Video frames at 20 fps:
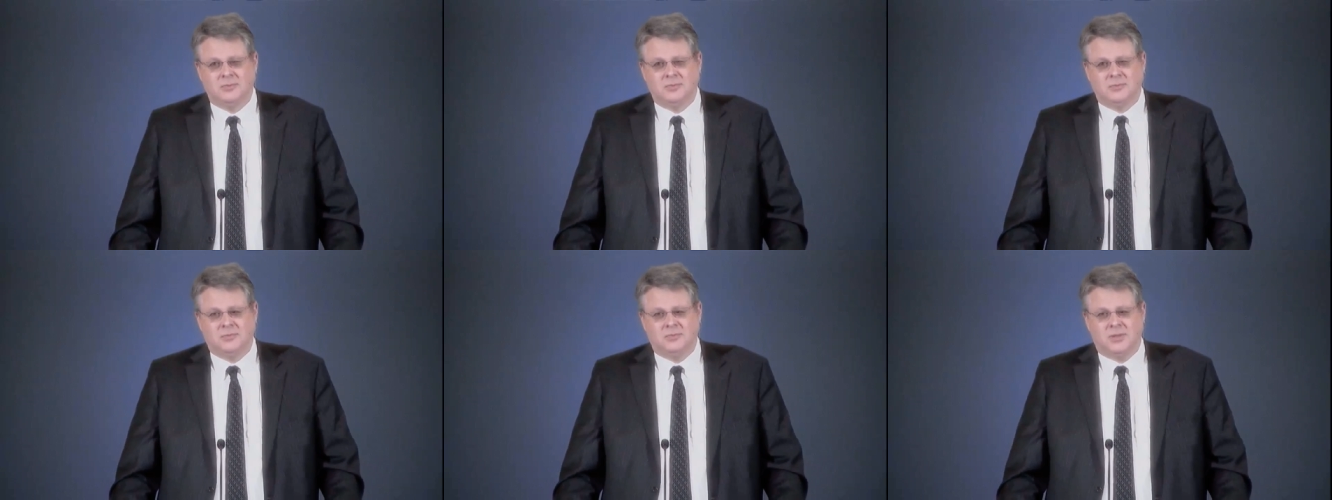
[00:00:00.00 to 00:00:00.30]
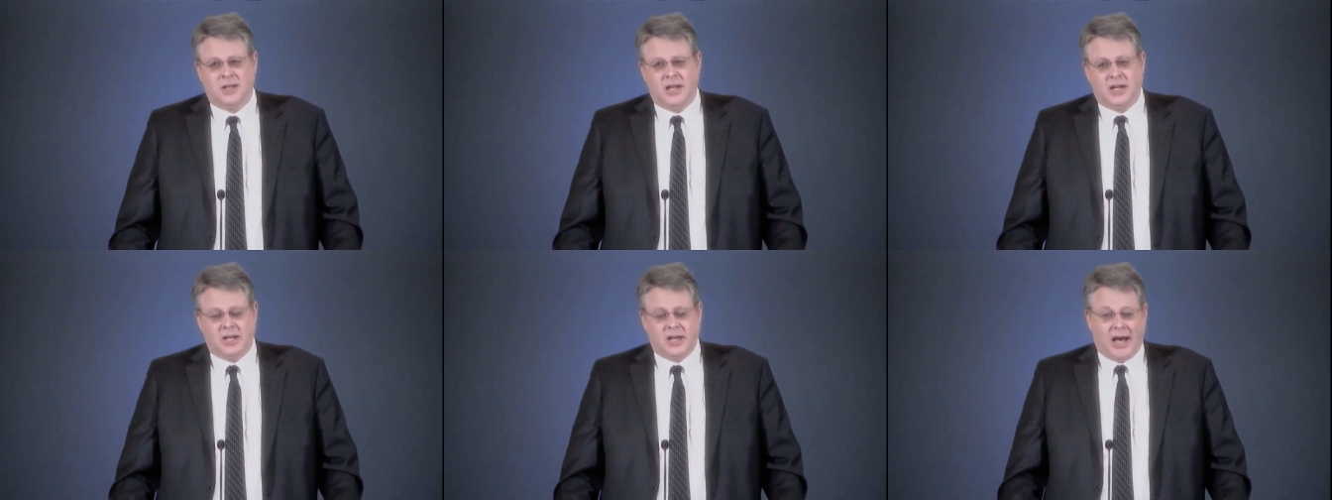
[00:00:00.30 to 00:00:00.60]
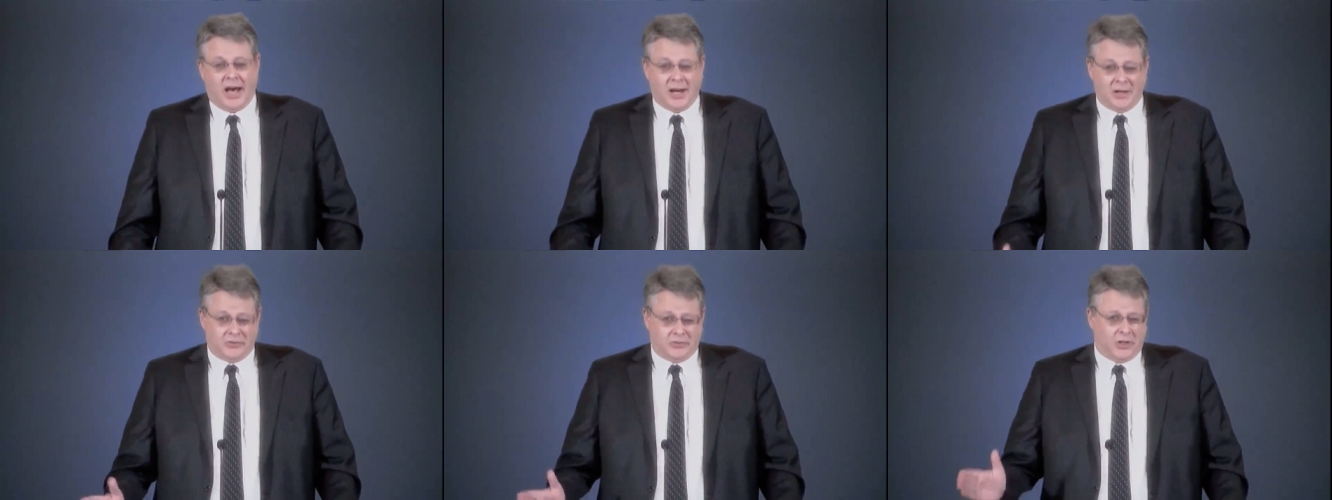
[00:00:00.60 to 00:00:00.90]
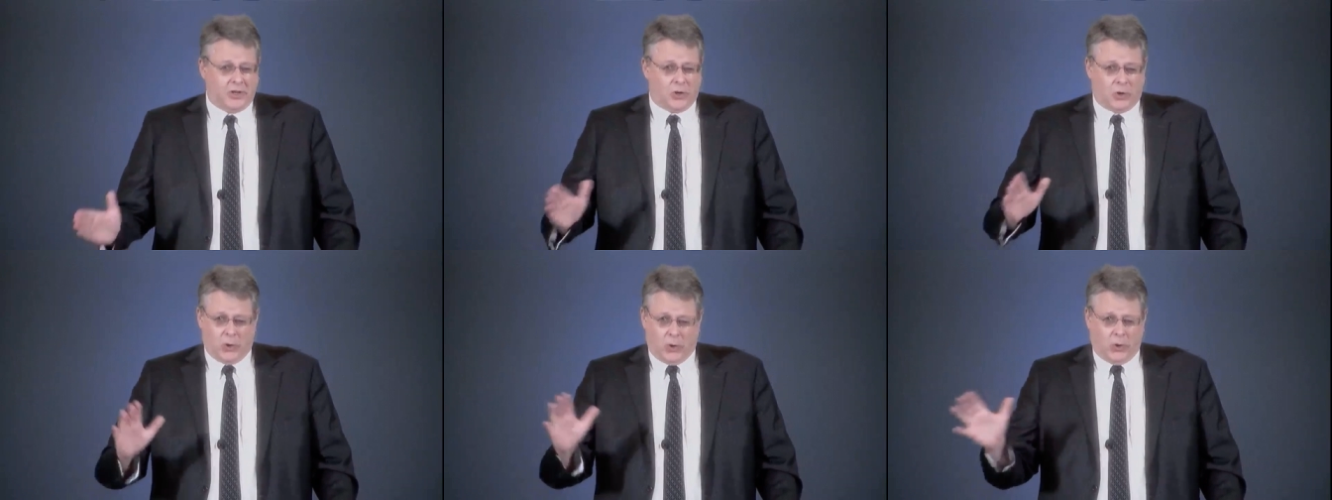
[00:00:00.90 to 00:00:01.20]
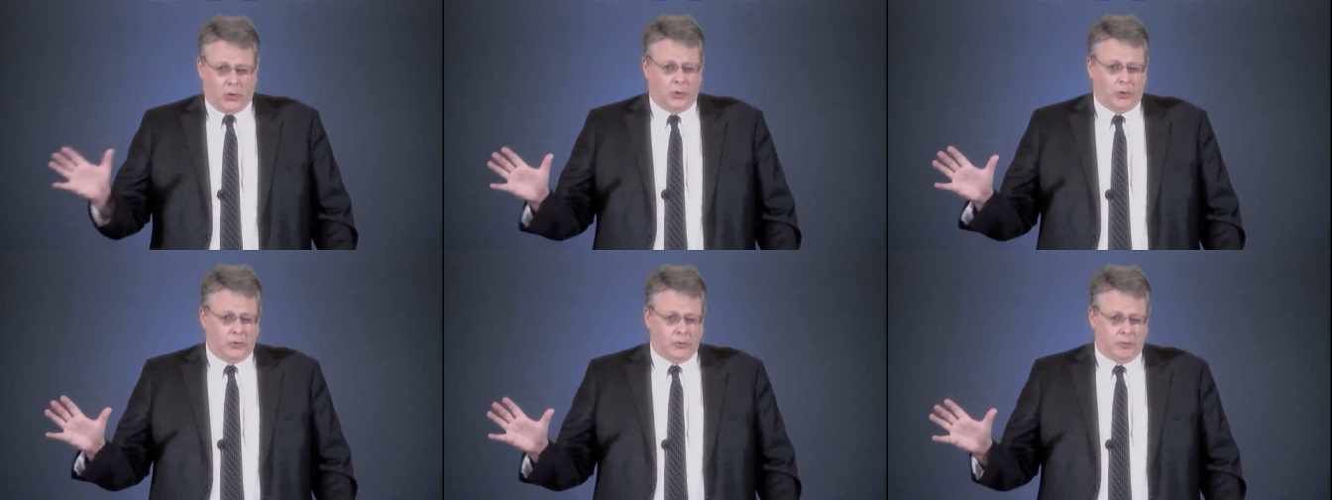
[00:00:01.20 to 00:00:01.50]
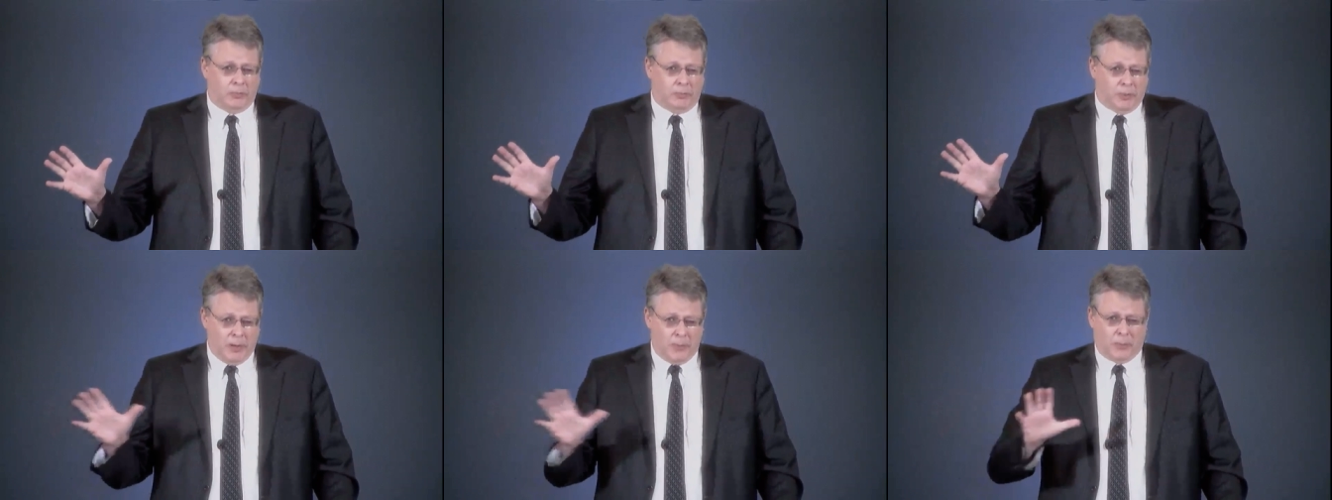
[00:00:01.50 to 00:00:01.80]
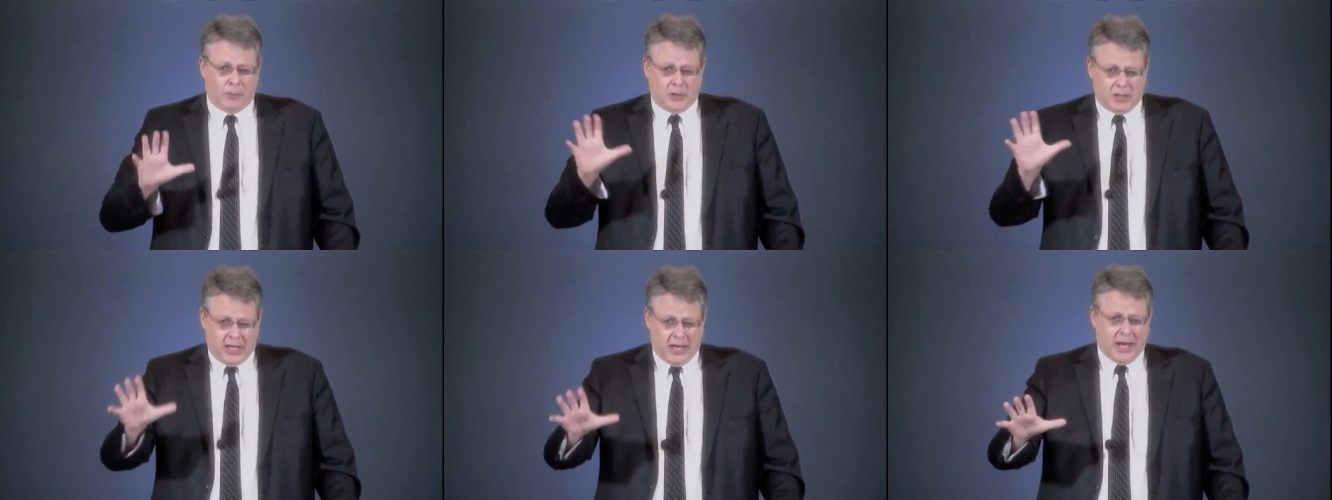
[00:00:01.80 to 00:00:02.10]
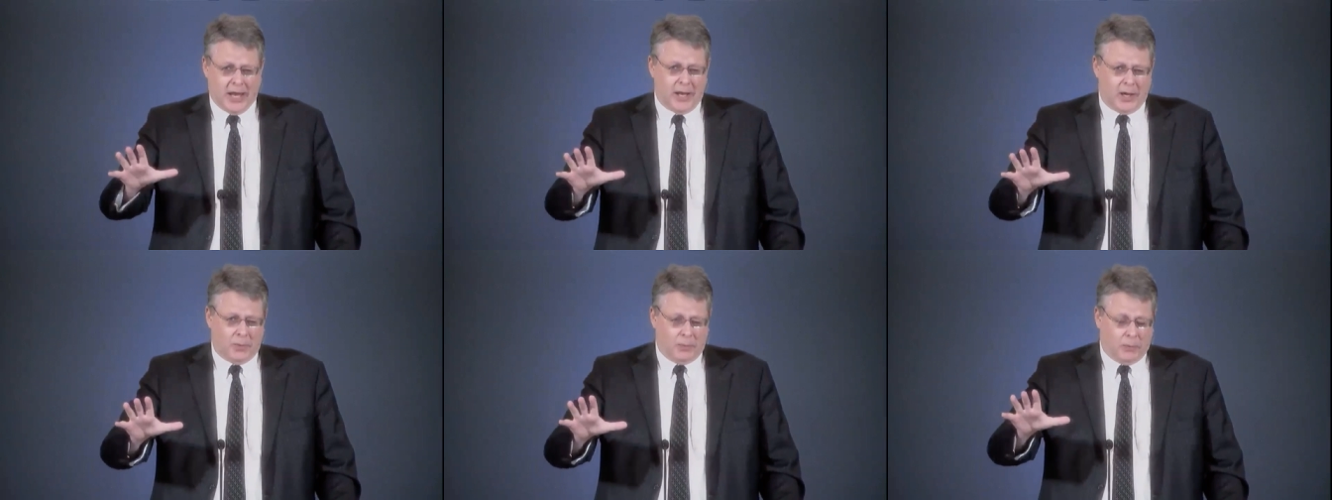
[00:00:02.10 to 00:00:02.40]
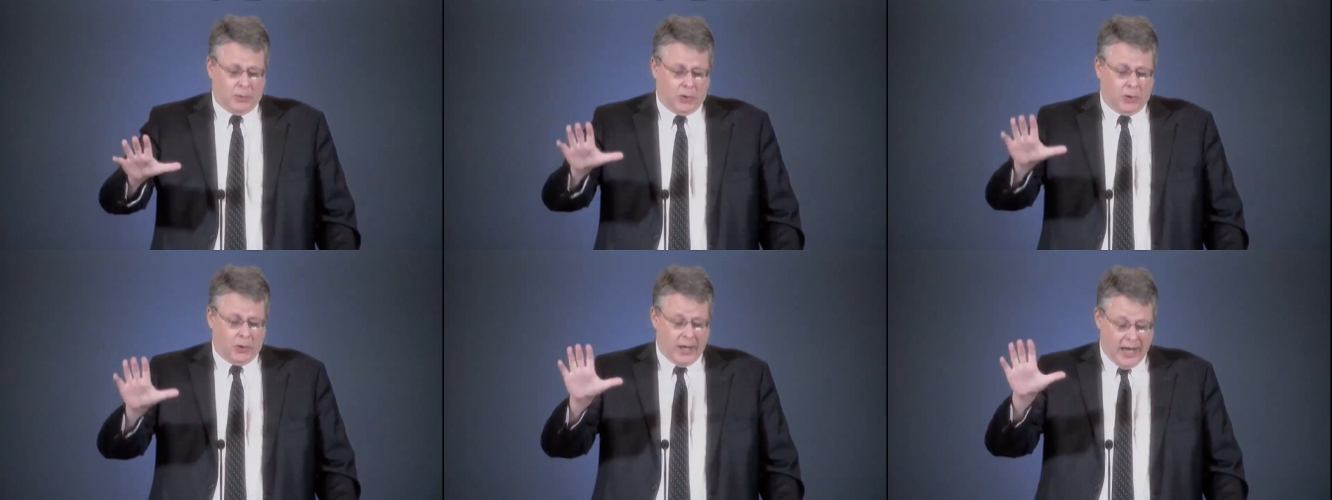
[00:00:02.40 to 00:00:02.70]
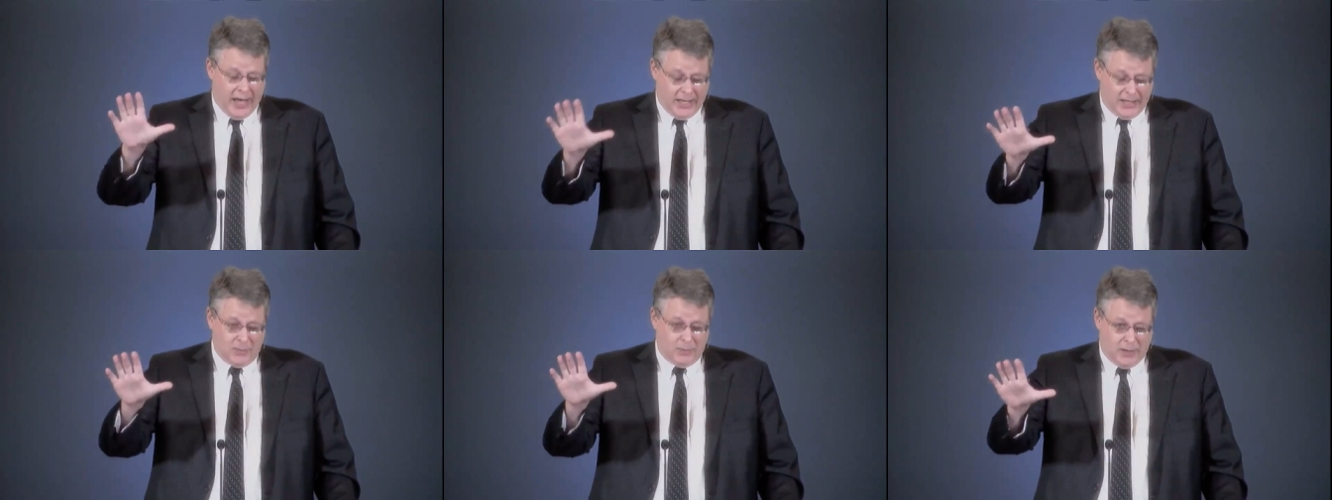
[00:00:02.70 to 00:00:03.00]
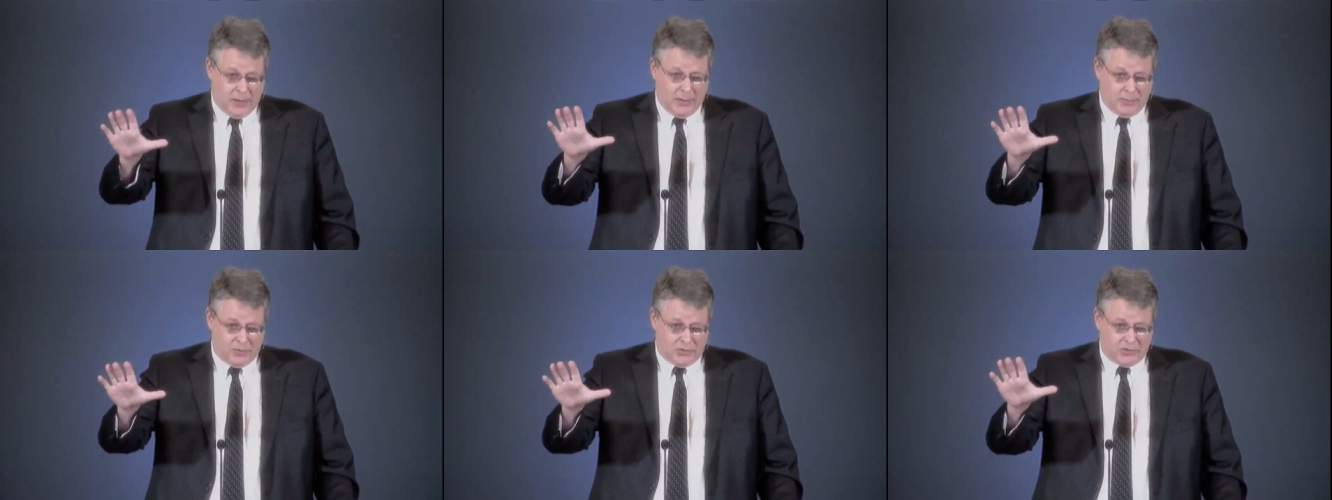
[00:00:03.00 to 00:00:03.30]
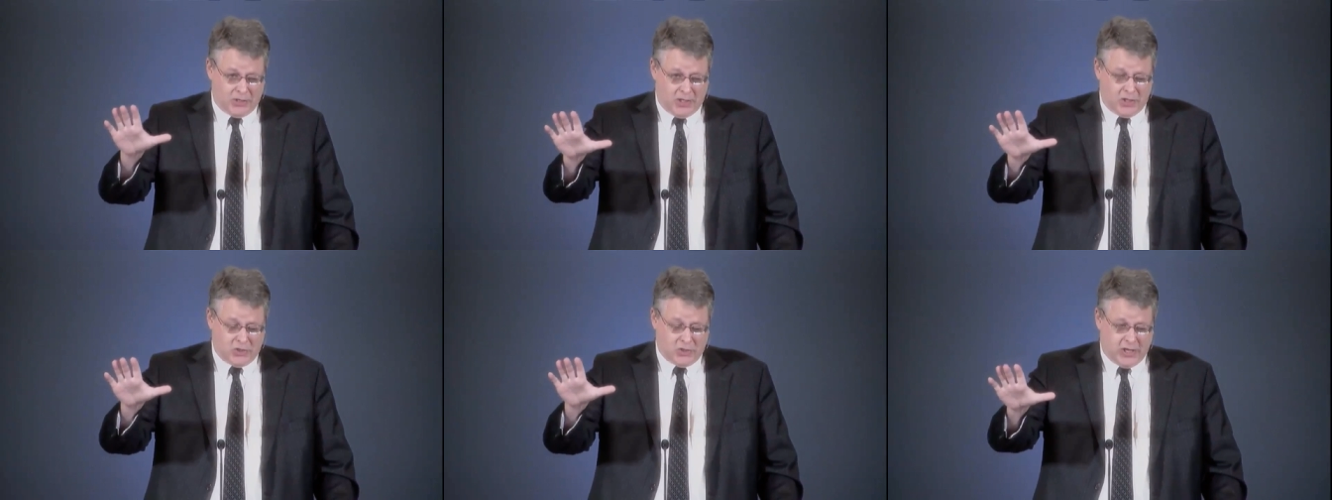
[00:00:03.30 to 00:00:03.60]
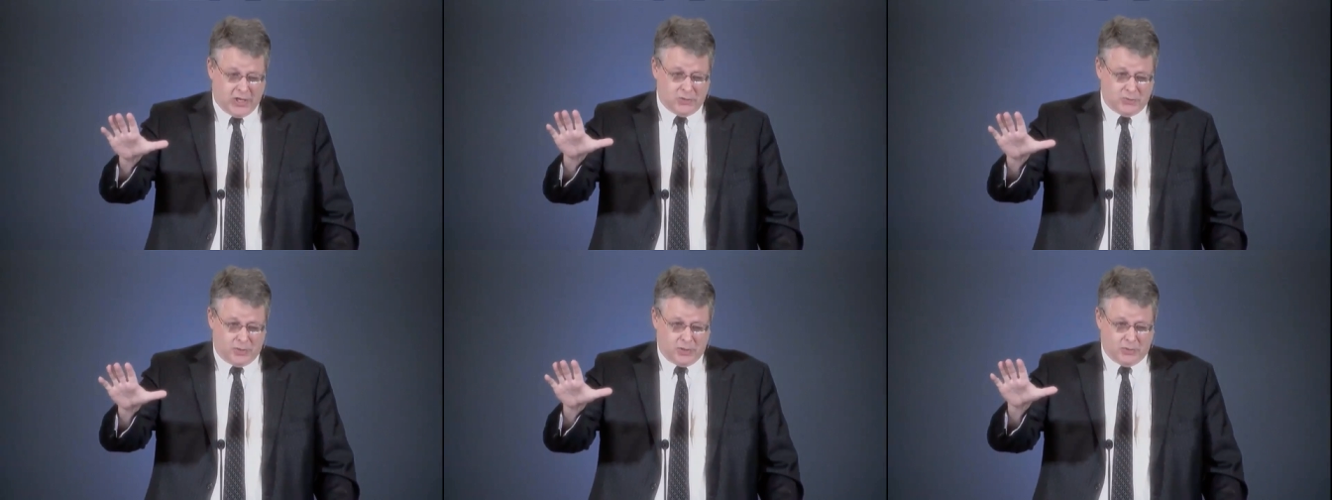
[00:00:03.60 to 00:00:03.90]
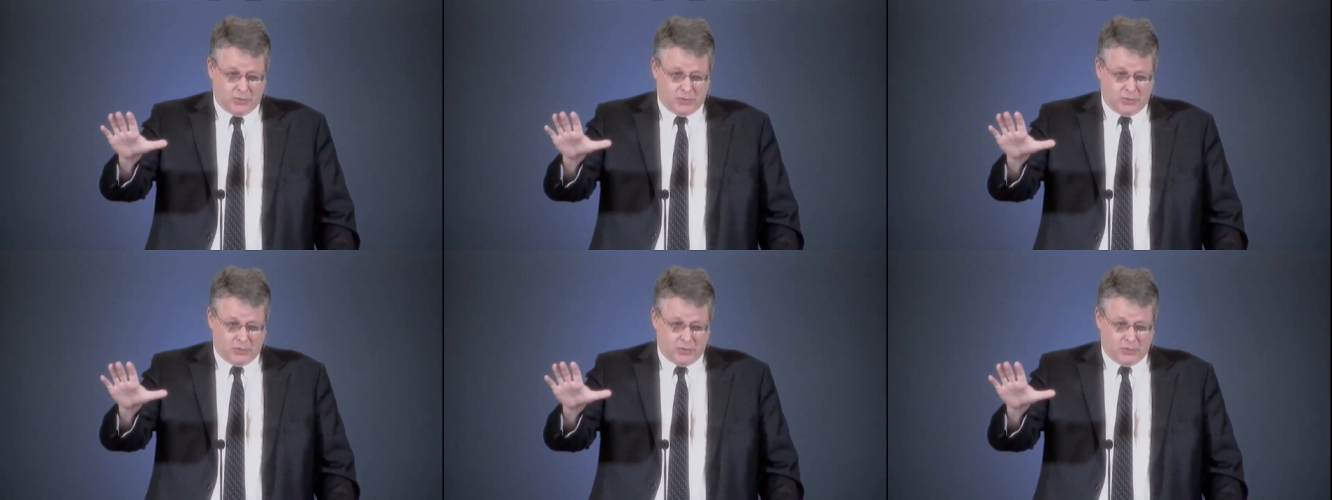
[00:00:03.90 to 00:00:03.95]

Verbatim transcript: And God is going to hold people accountable at the Bema Seat judgment of